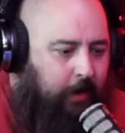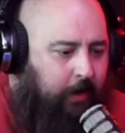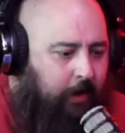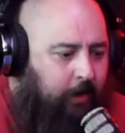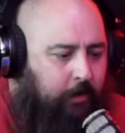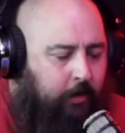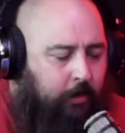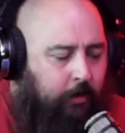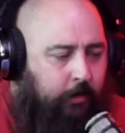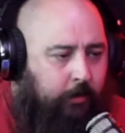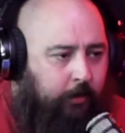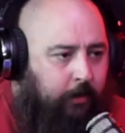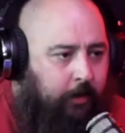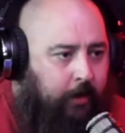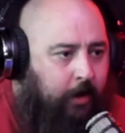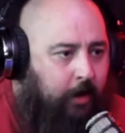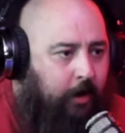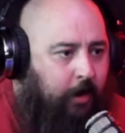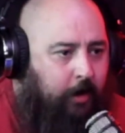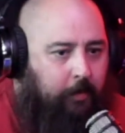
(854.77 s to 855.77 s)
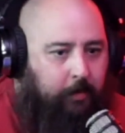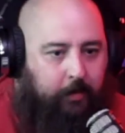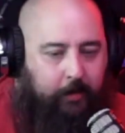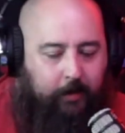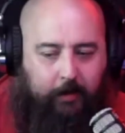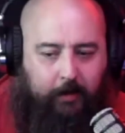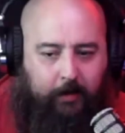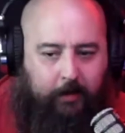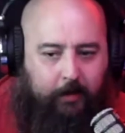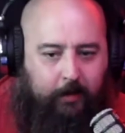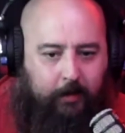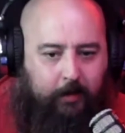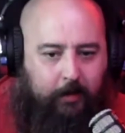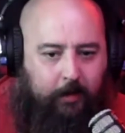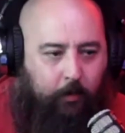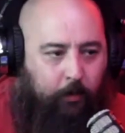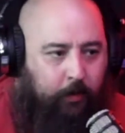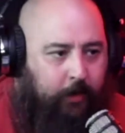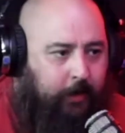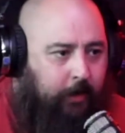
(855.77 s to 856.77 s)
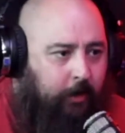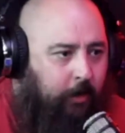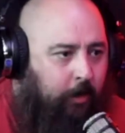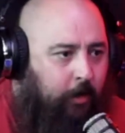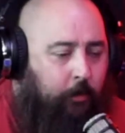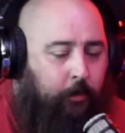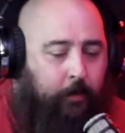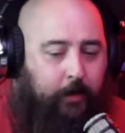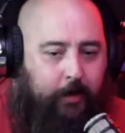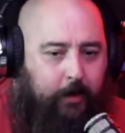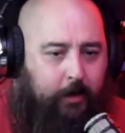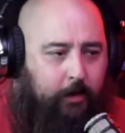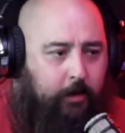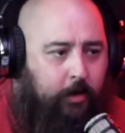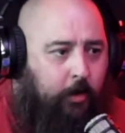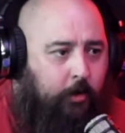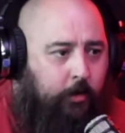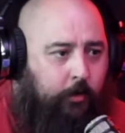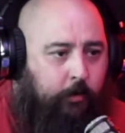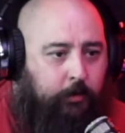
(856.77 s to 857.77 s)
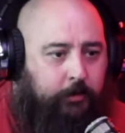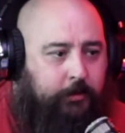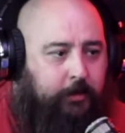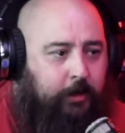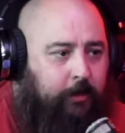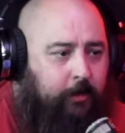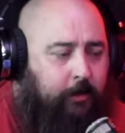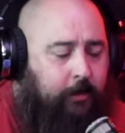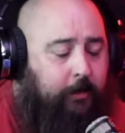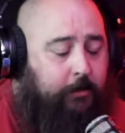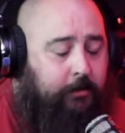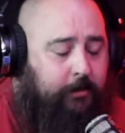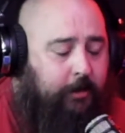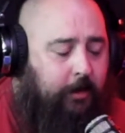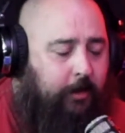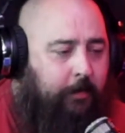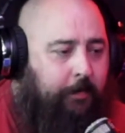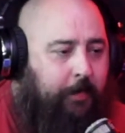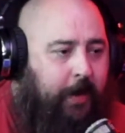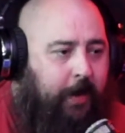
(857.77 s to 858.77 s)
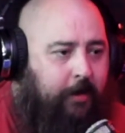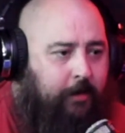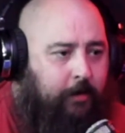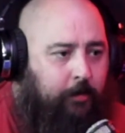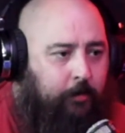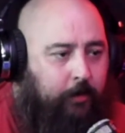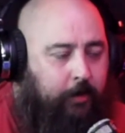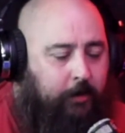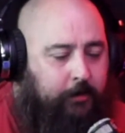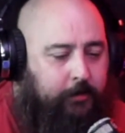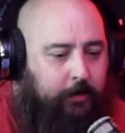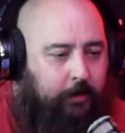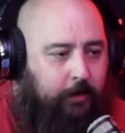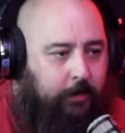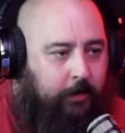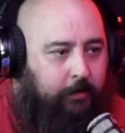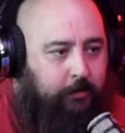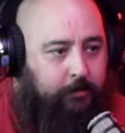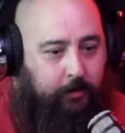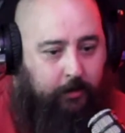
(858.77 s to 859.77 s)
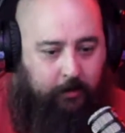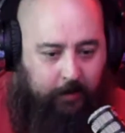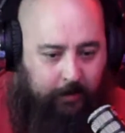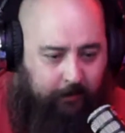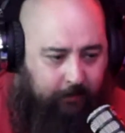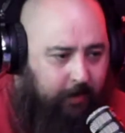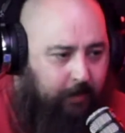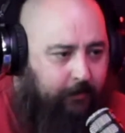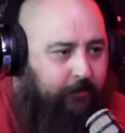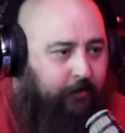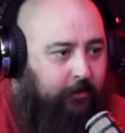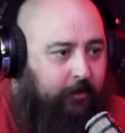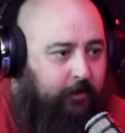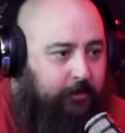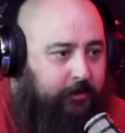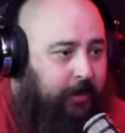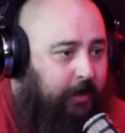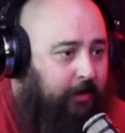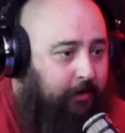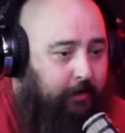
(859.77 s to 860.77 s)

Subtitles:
don't know who they are, but a week ago we didn't know who Sarah Palin was. So give it up for Chris Damen.